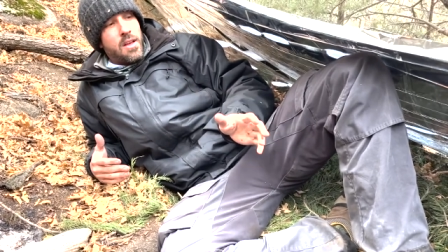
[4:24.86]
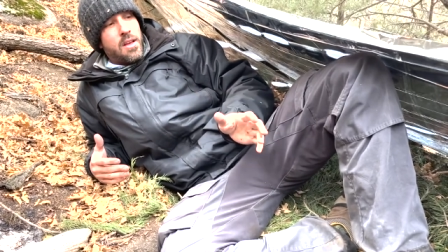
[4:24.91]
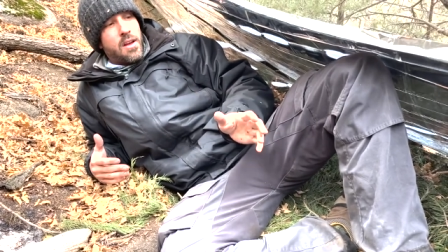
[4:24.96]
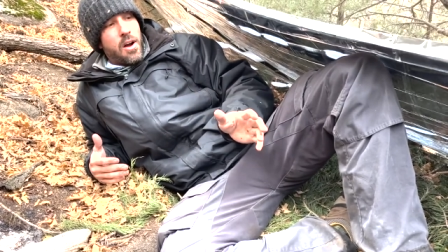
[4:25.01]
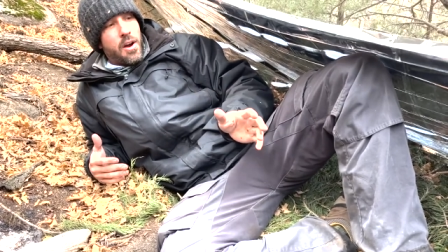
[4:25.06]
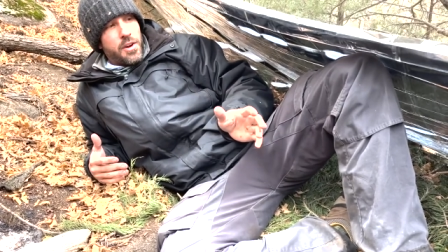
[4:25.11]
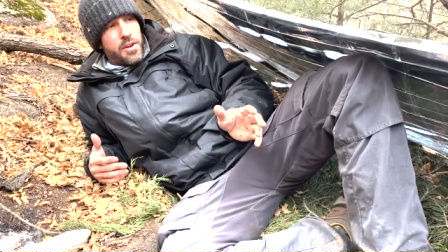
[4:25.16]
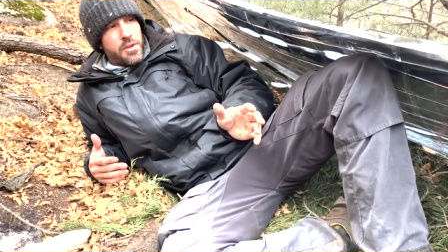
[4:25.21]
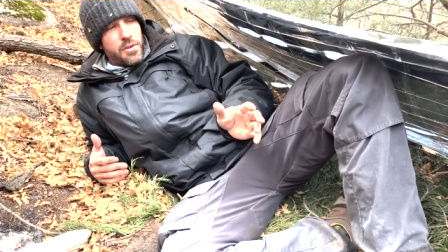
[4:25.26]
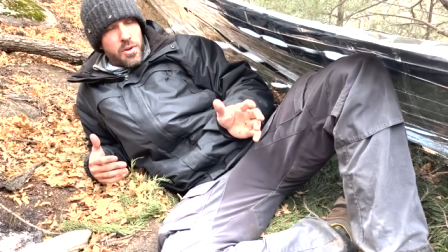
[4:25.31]

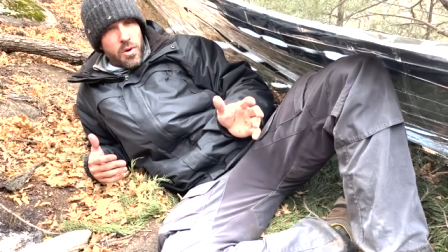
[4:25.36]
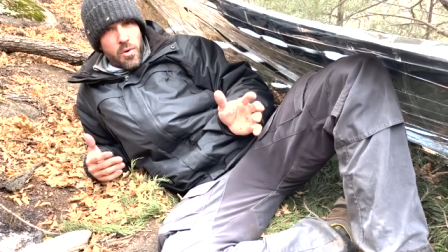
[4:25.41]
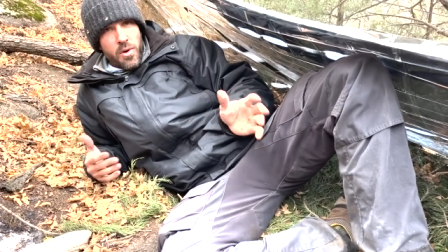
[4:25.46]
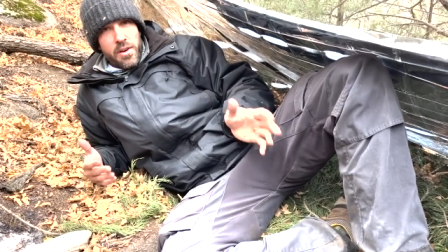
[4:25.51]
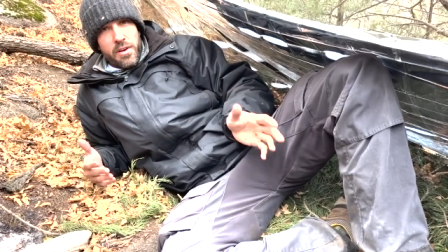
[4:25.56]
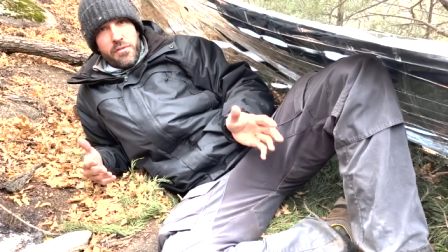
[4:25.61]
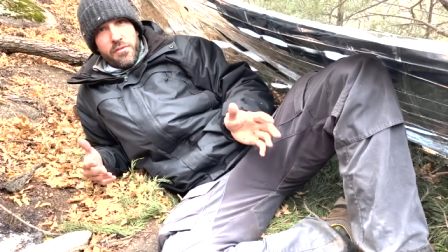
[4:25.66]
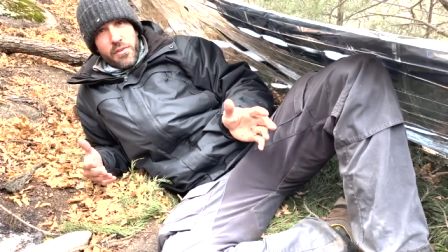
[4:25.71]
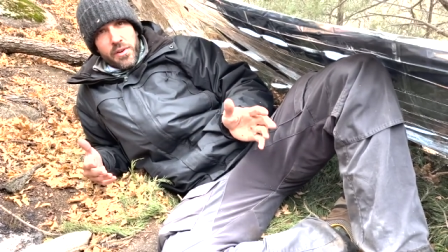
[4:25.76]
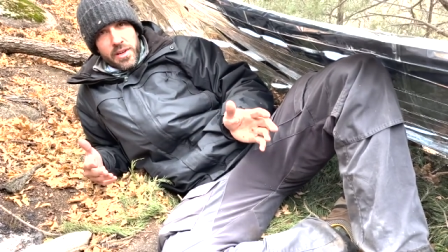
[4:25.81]
are you going
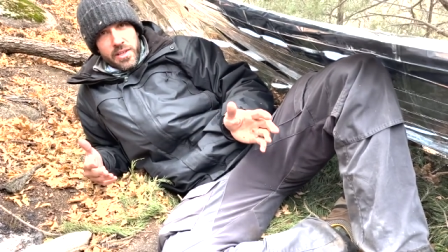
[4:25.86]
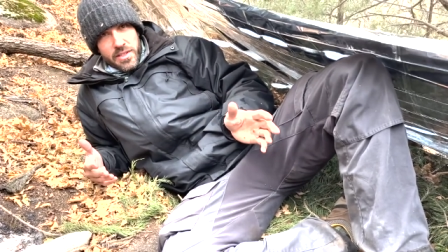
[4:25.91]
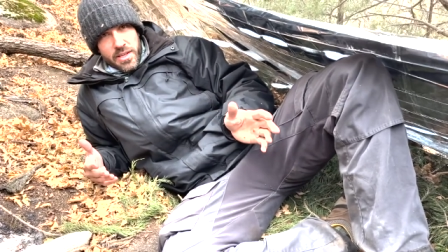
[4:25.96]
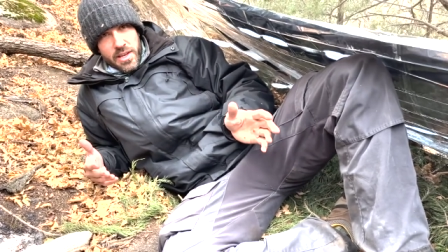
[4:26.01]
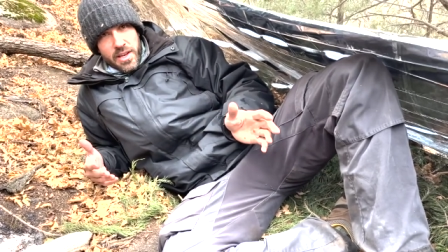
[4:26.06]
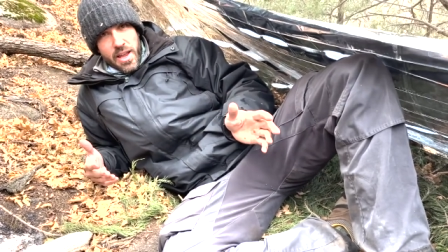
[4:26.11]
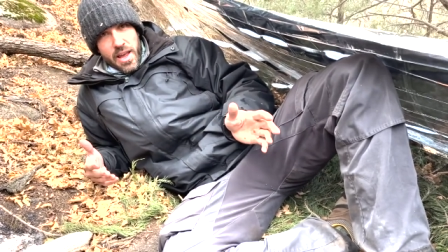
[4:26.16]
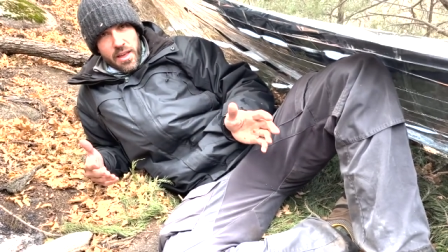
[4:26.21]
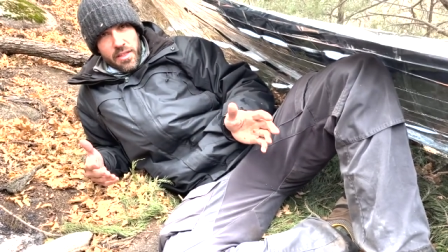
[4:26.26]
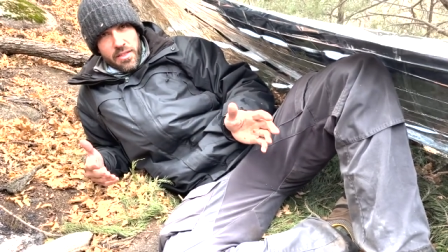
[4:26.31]
to freeze to
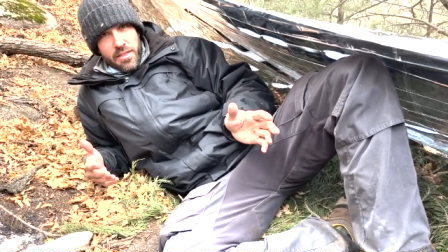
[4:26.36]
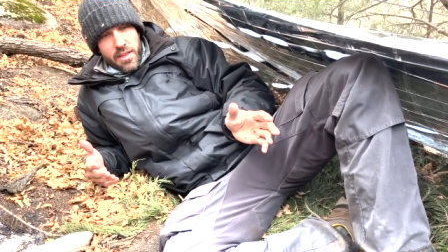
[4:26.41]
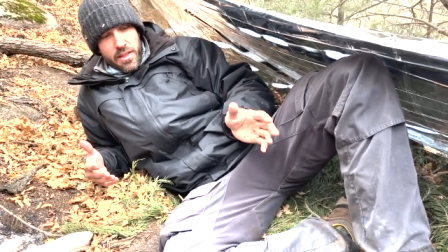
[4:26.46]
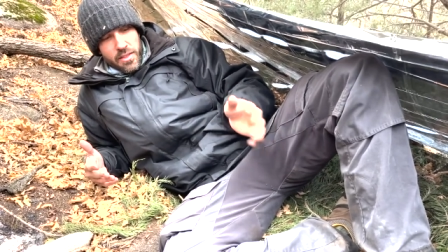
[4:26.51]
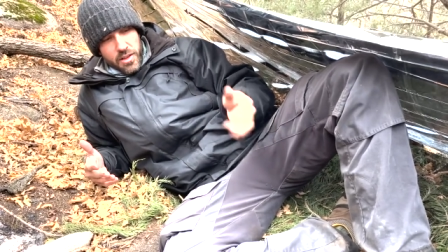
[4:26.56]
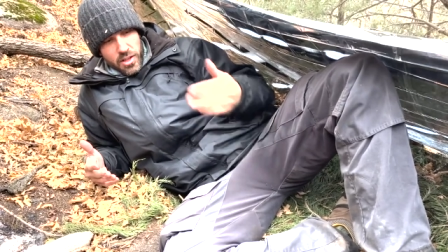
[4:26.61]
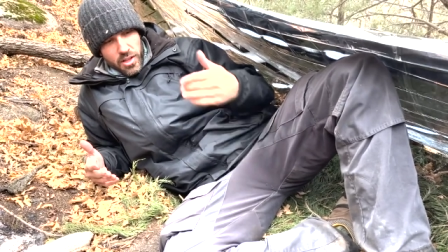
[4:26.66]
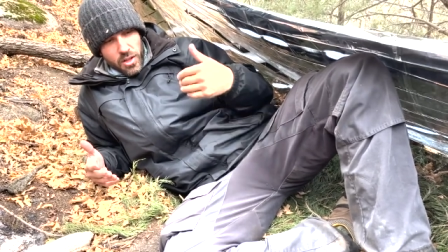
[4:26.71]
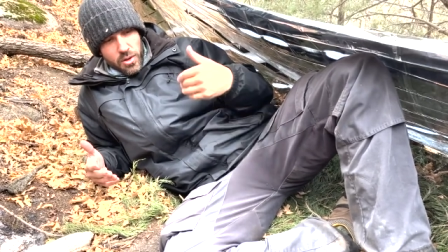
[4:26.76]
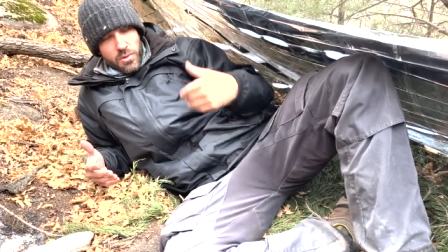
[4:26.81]
death in the
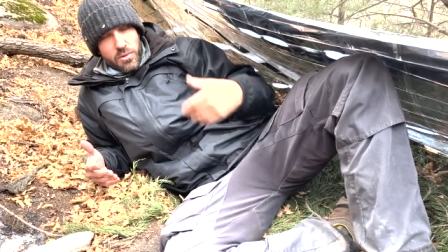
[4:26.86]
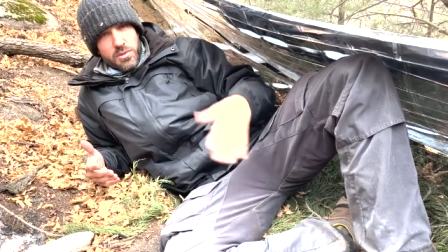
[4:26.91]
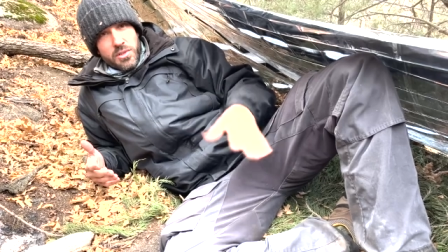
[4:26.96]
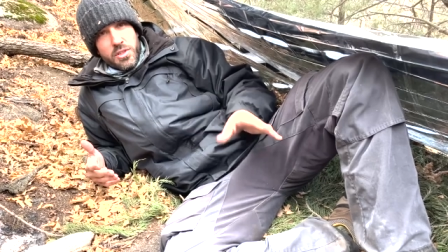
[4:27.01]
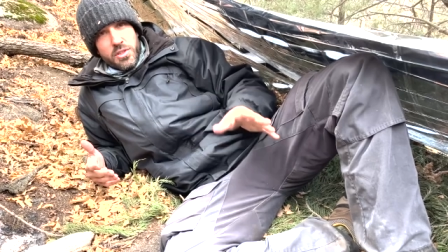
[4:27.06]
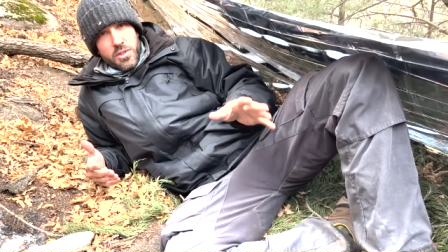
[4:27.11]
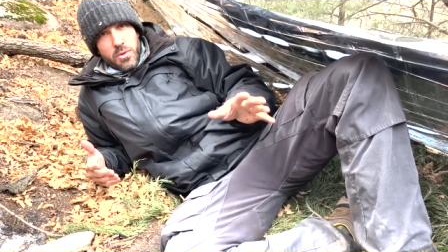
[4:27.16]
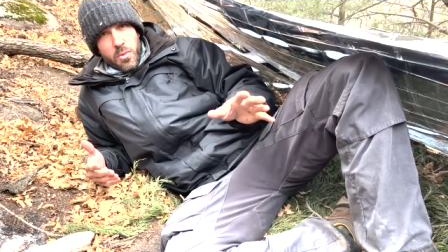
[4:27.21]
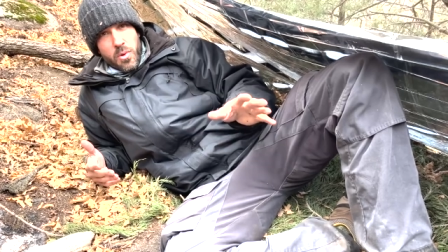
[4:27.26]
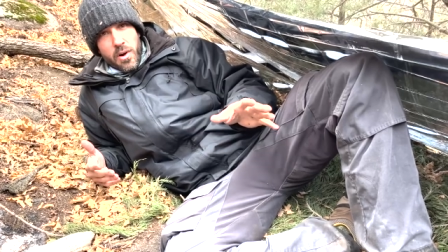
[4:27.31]
clothes
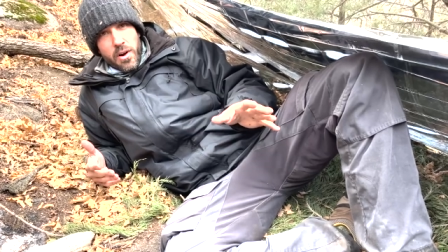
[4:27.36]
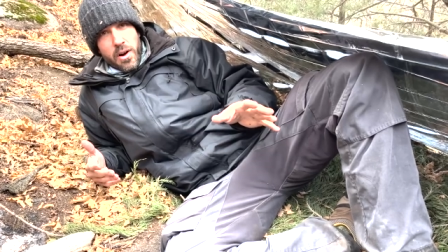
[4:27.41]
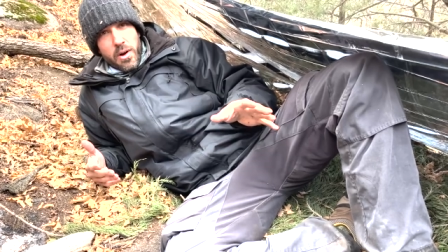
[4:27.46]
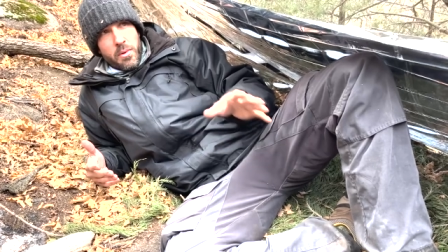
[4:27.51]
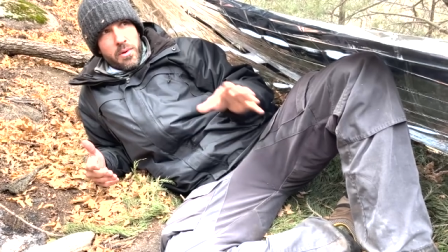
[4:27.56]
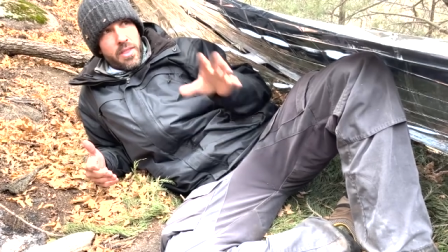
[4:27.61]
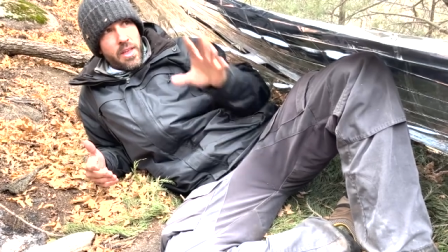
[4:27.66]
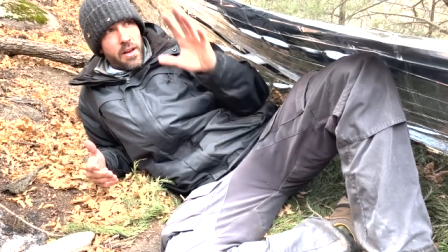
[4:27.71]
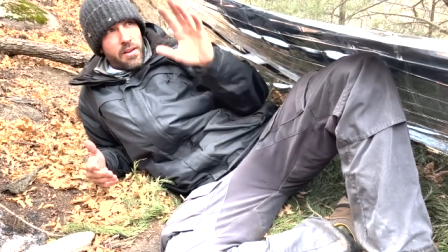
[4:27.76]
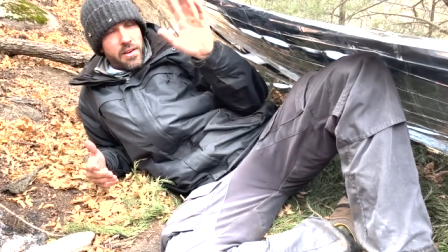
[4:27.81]
that you're wearing
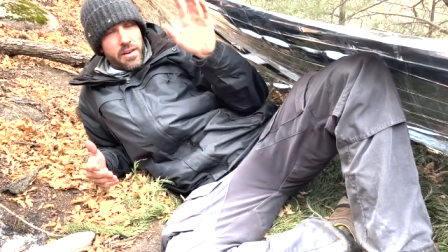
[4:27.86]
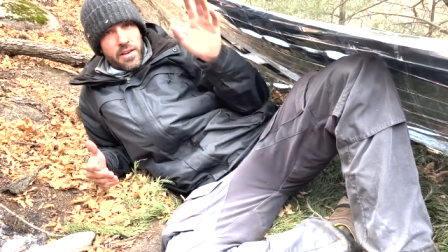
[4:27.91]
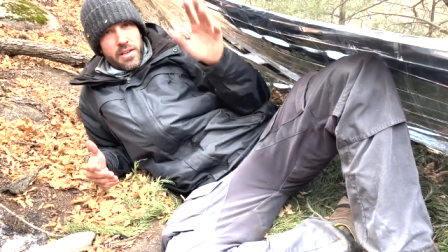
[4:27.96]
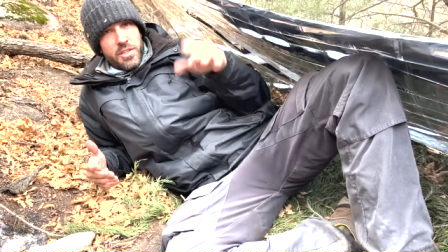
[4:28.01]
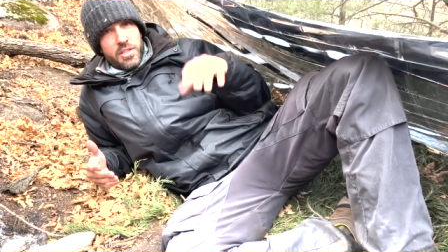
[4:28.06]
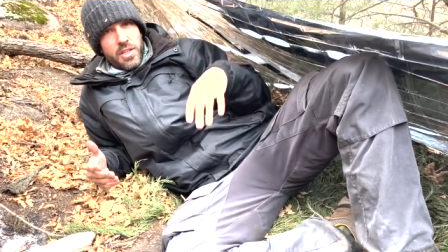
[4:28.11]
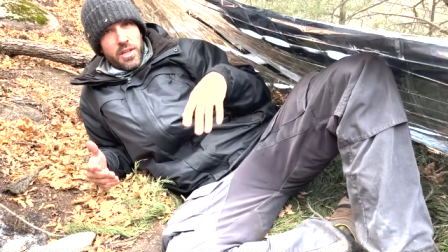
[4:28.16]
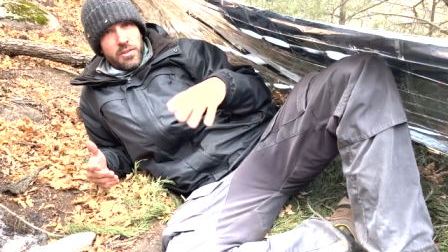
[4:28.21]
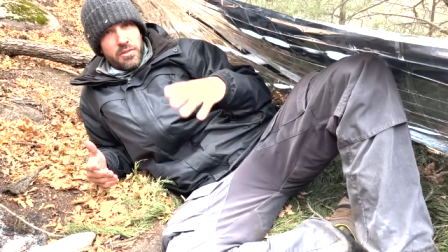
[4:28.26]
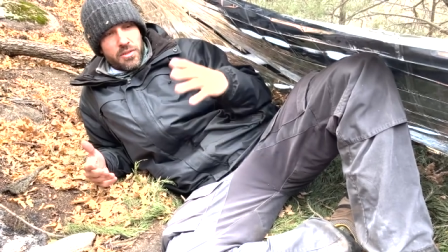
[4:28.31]
without any
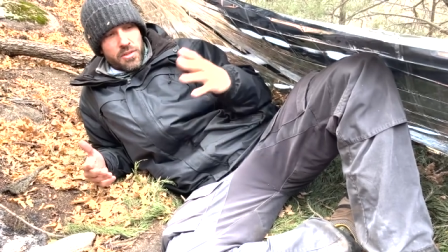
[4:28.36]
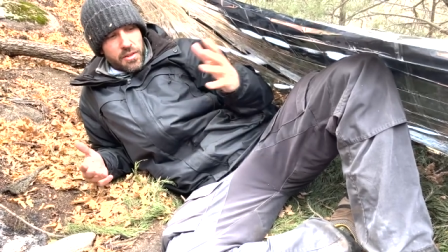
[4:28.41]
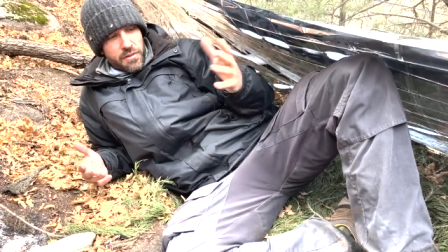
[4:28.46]
shelter?